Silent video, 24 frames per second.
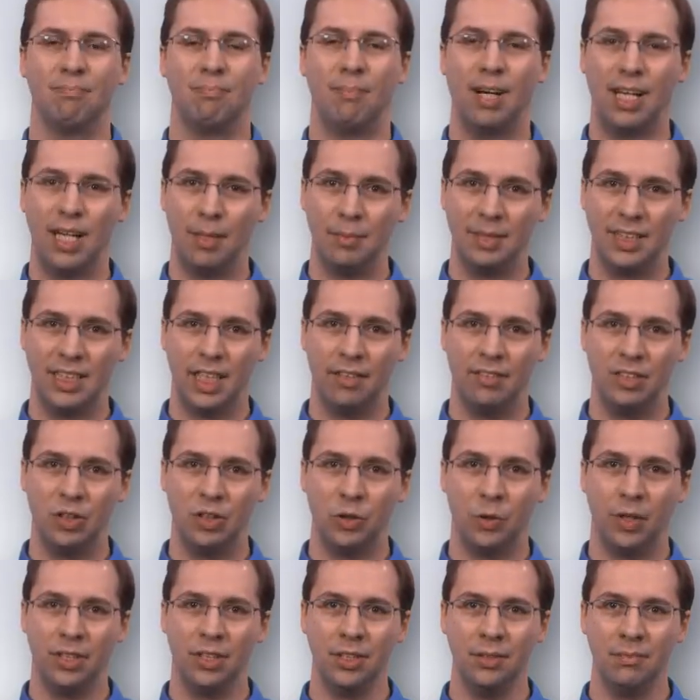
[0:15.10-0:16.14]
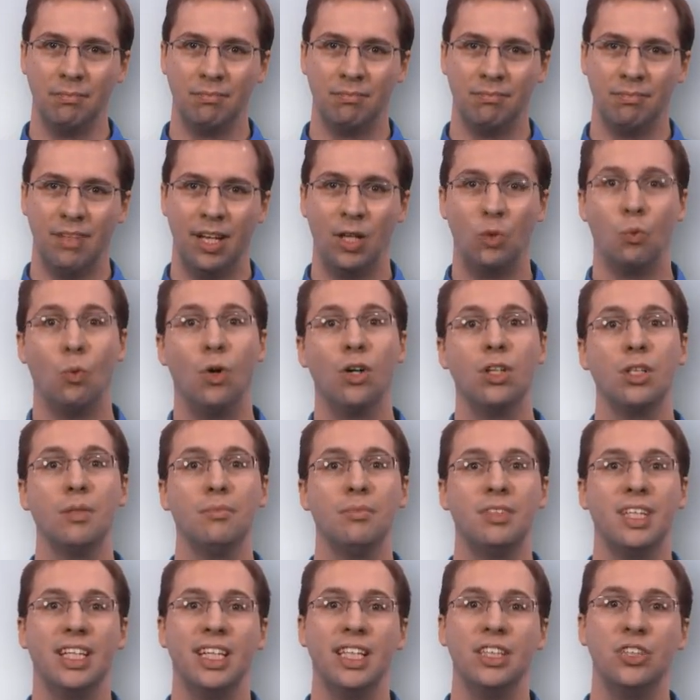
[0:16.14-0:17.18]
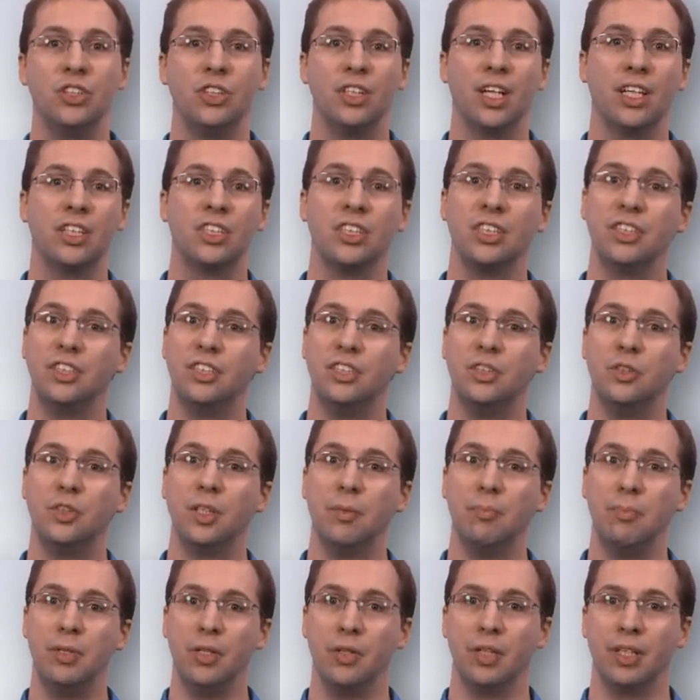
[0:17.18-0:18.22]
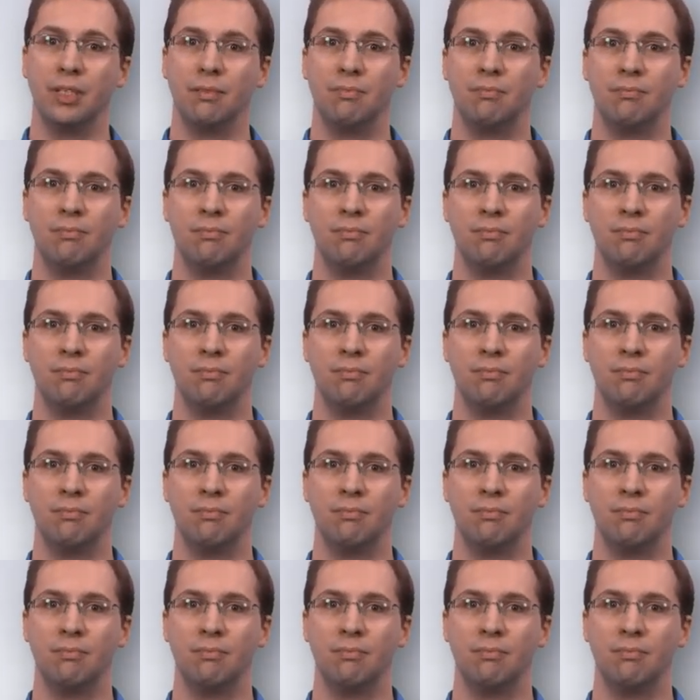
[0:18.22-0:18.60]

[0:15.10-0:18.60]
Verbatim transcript: My name is David Joyner, and welcome to Introduction to Computing.